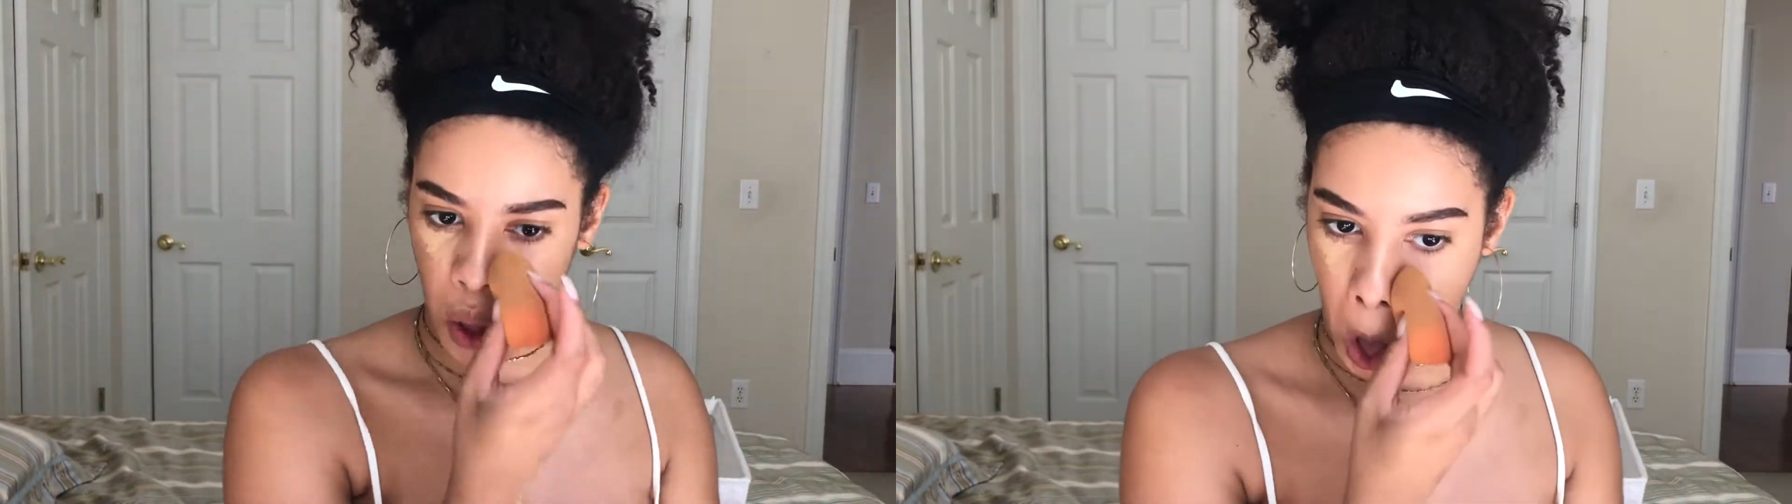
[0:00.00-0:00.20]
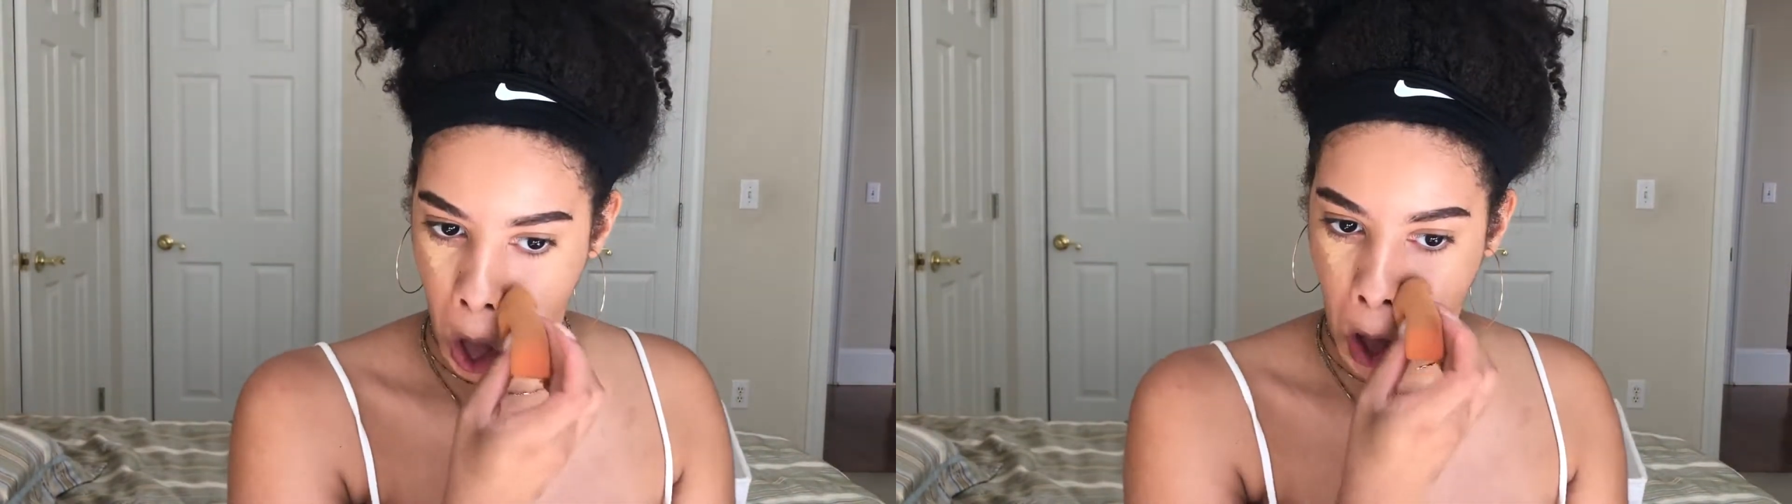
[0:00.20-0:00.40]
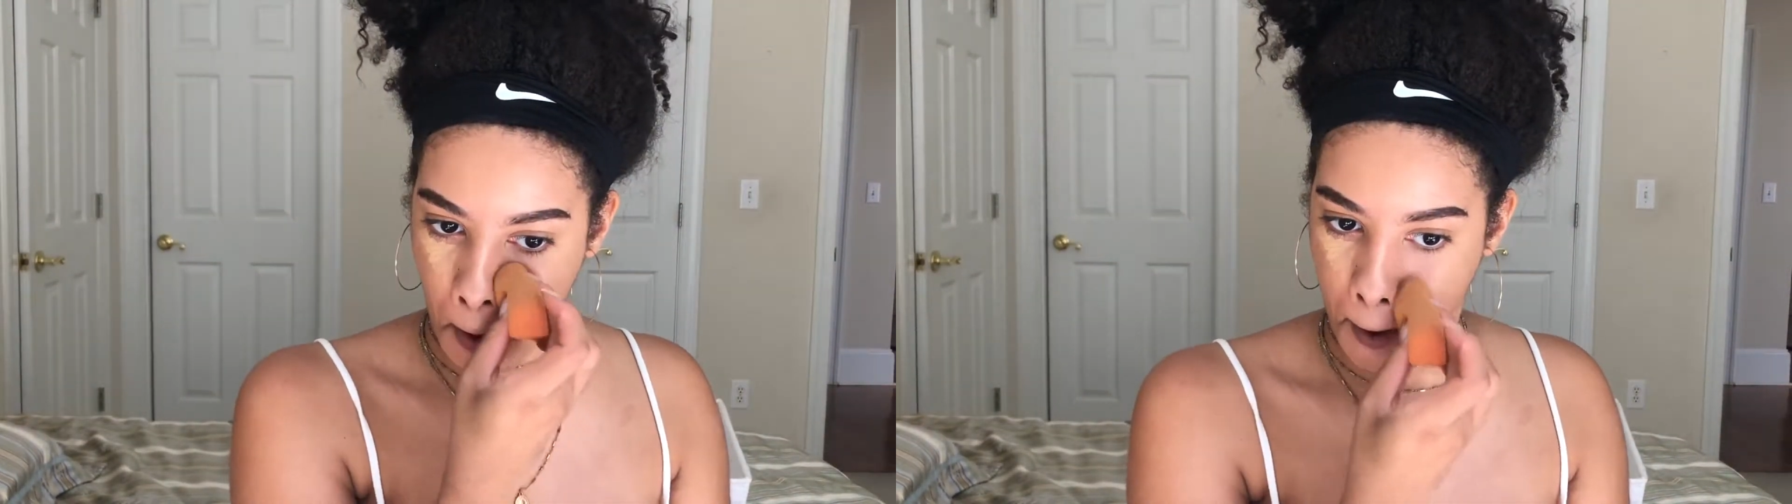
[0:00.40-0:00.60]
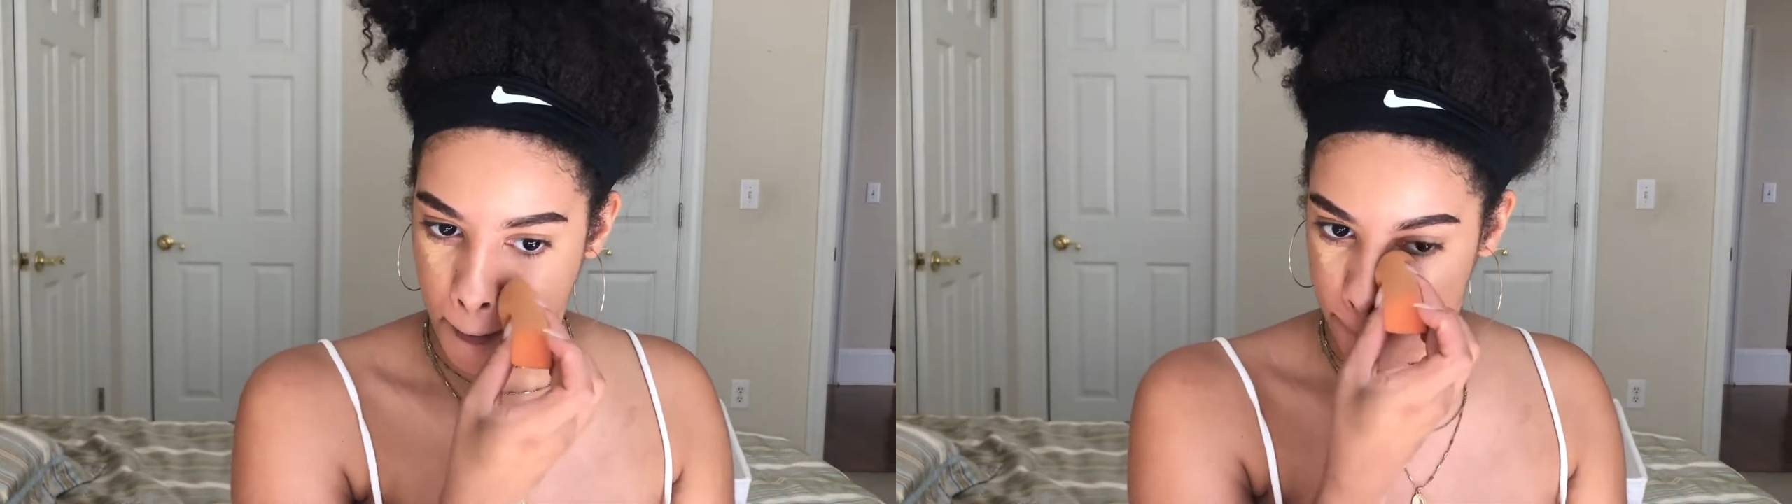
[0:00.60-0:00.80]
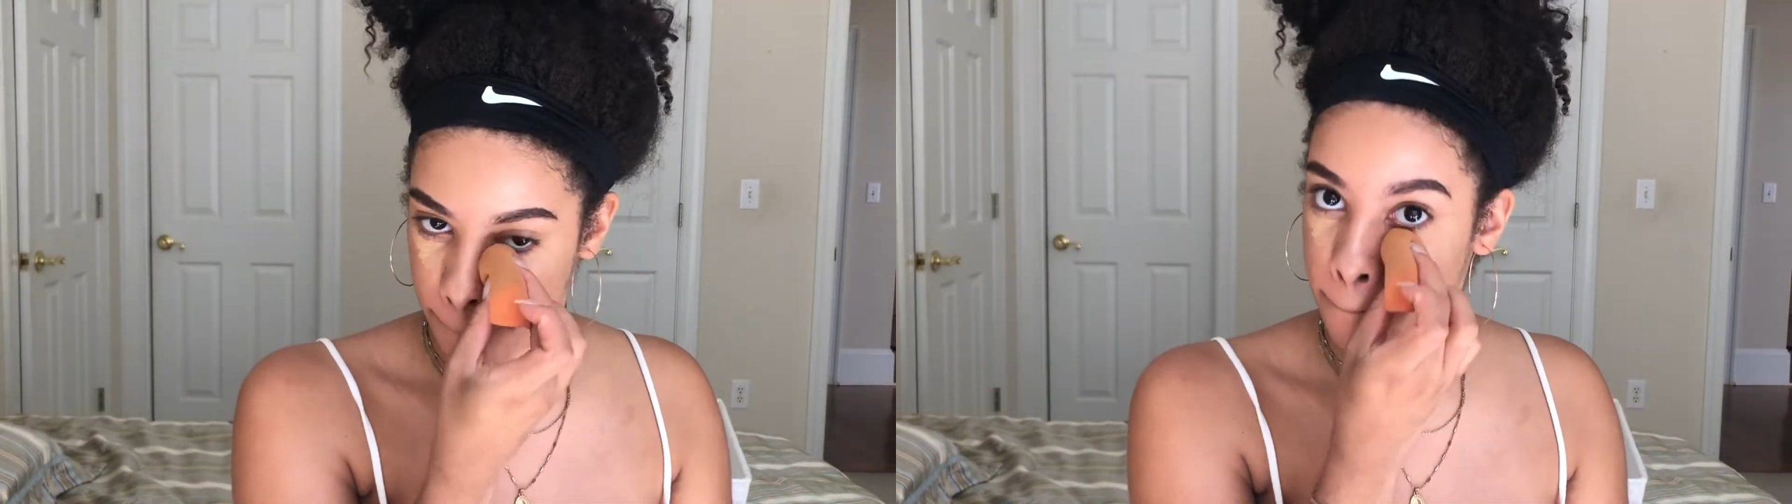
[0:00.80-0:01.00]
But
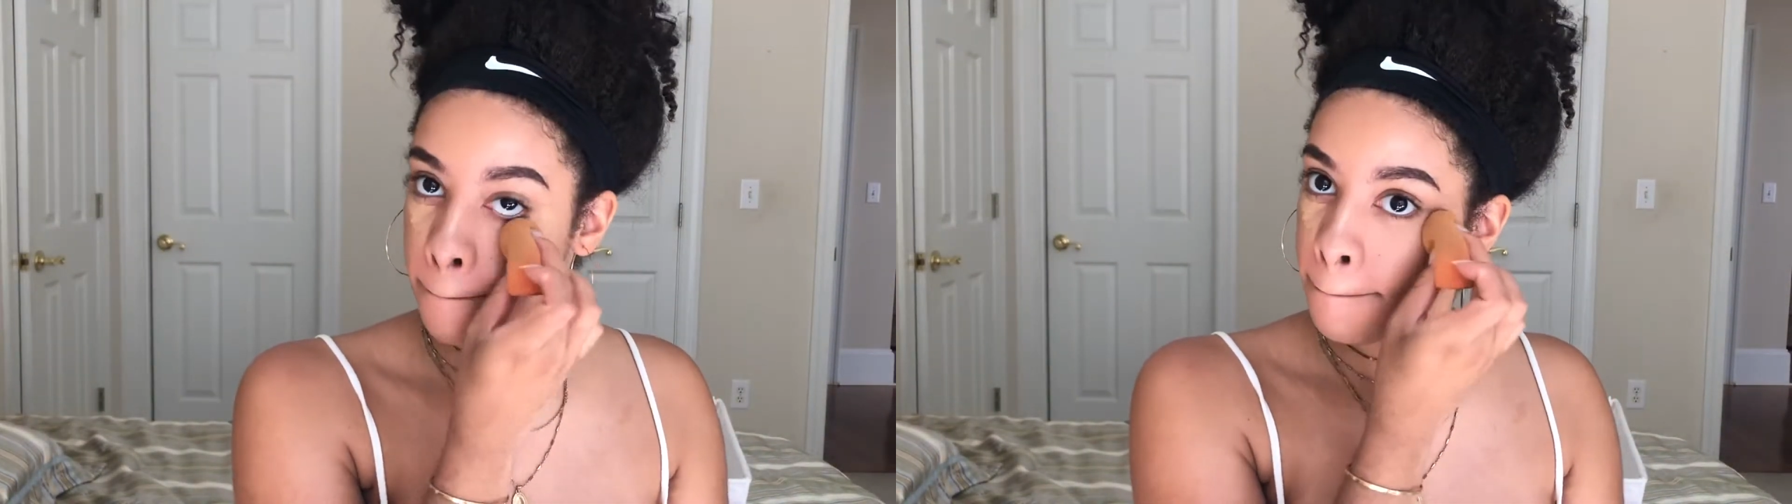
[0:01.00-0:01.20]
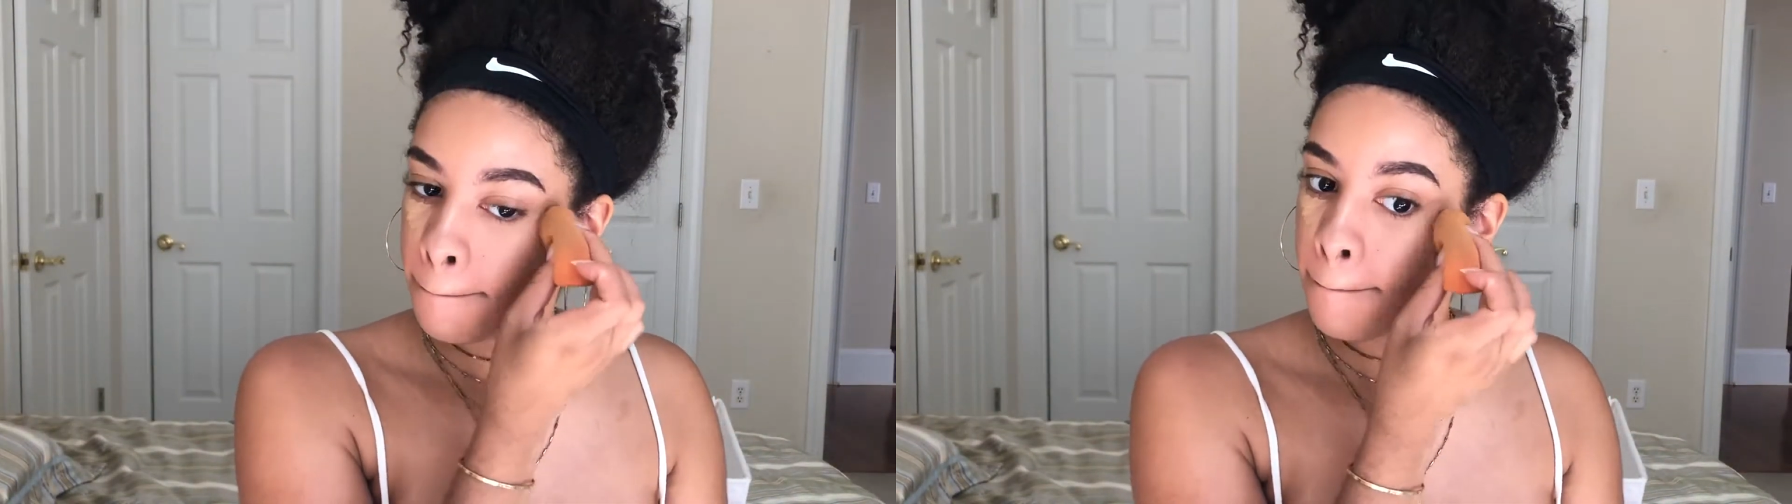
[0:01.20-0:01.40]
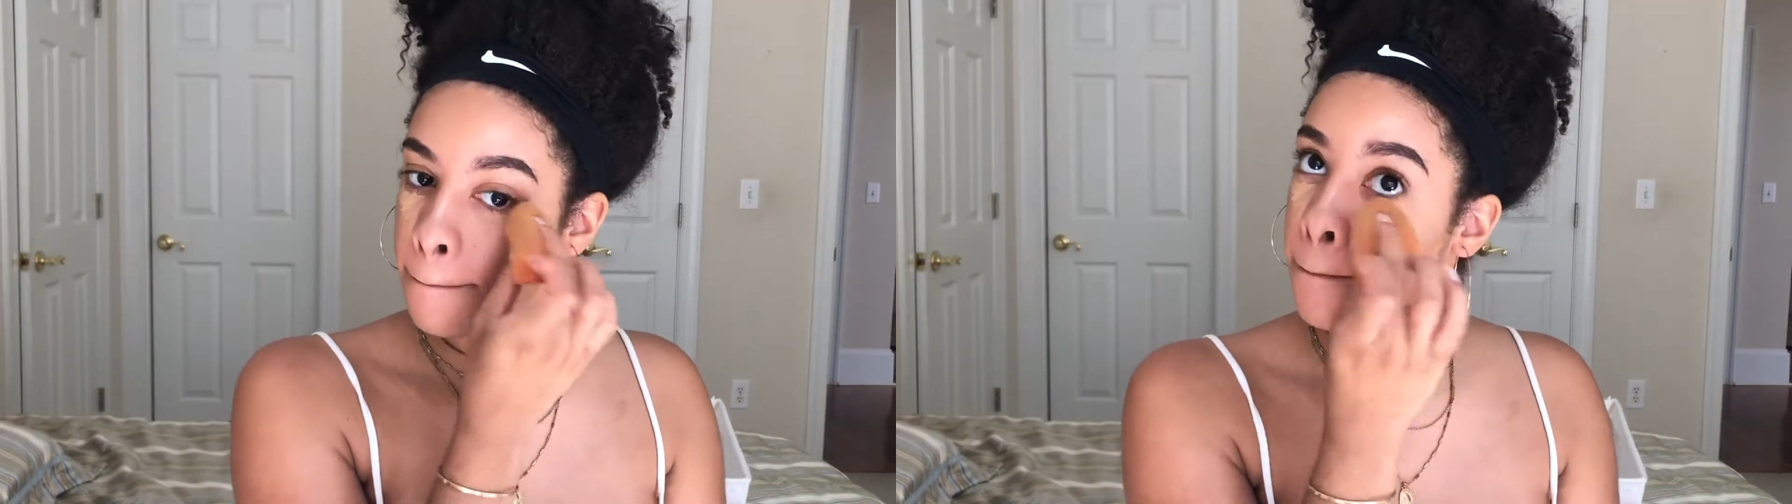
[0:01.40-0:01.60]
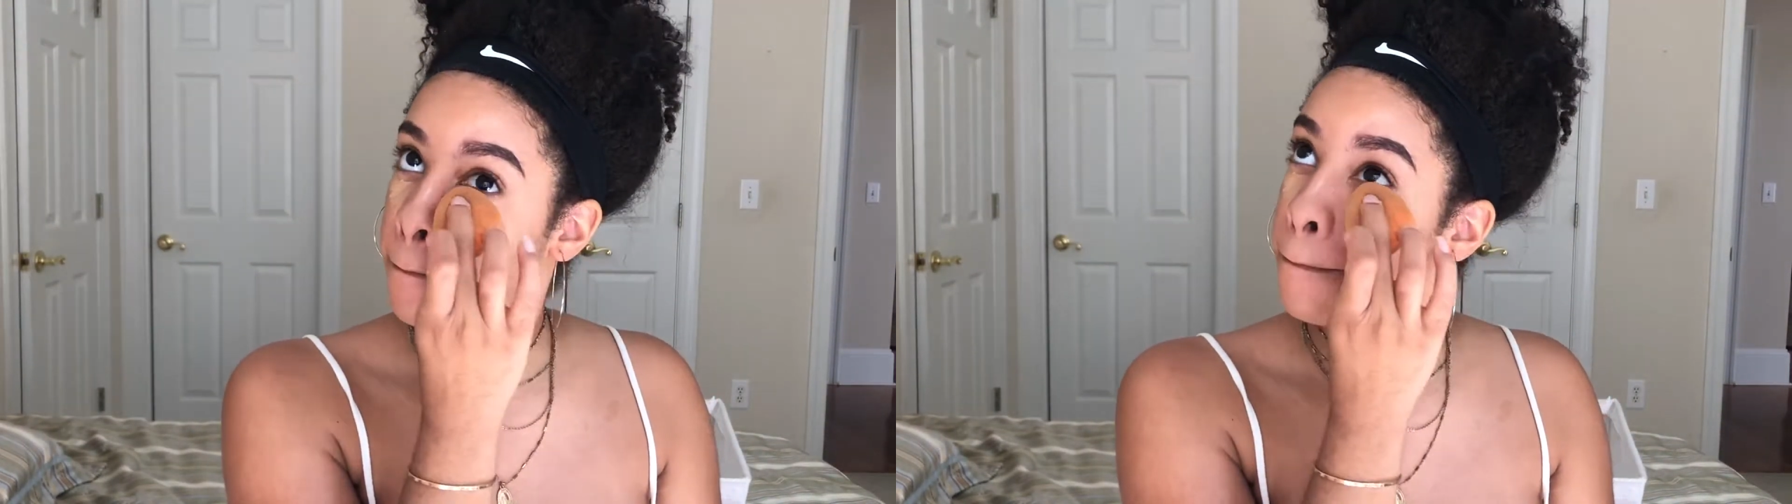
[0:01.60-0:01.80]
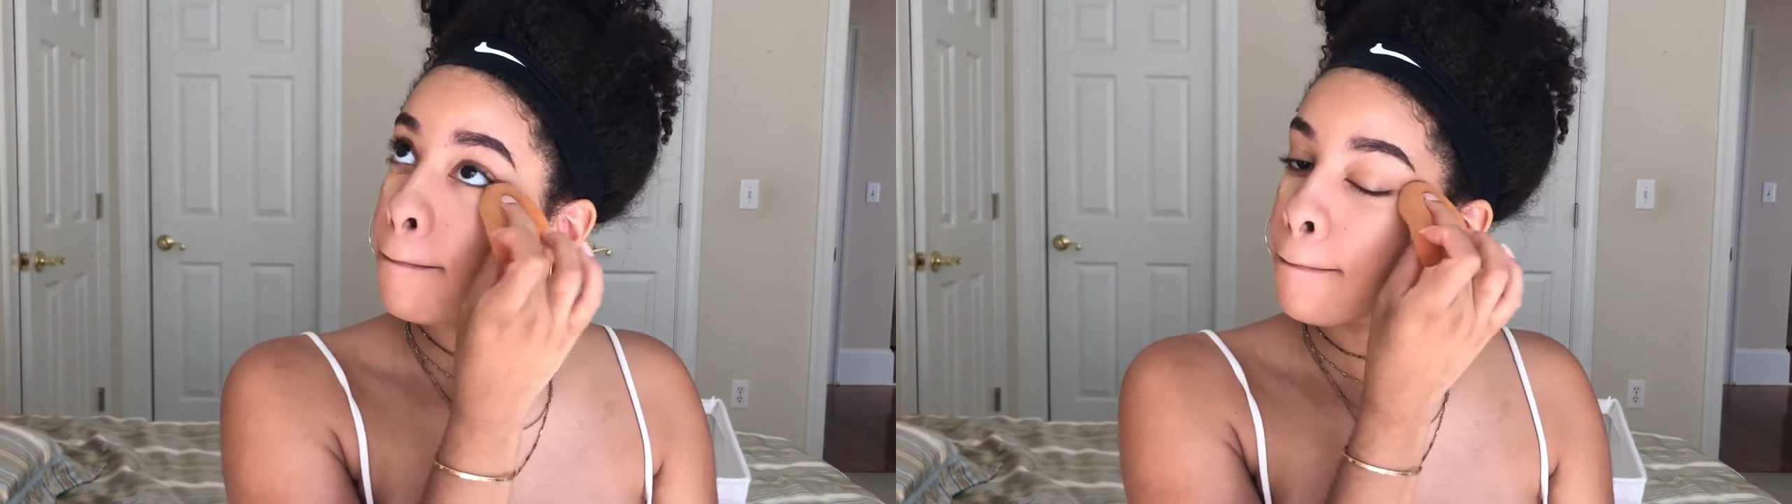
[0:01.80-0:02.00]

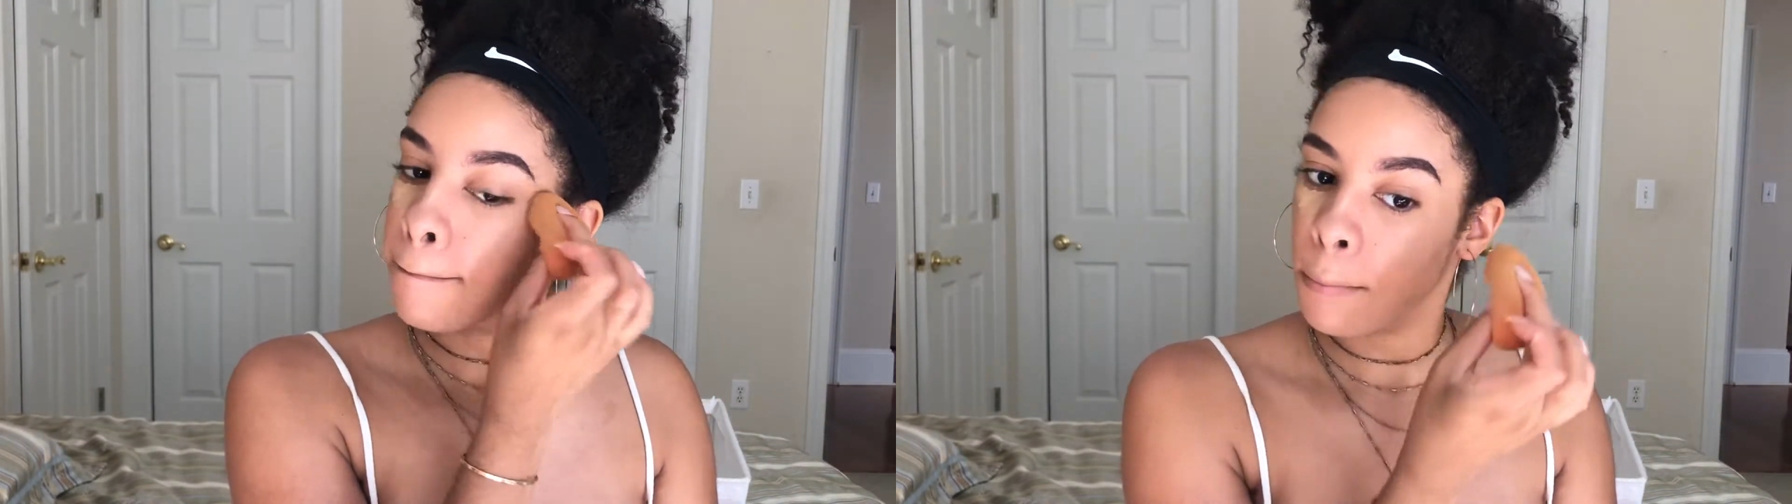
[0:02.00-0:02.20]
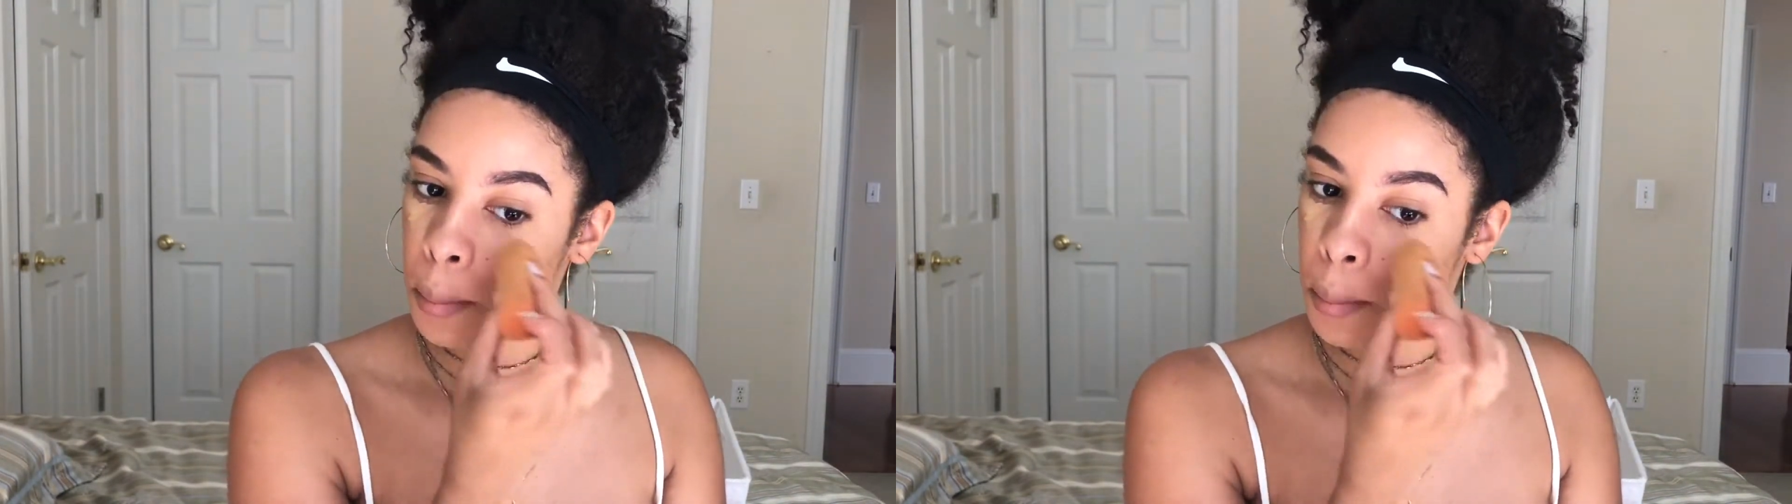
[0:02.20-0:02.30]
it looks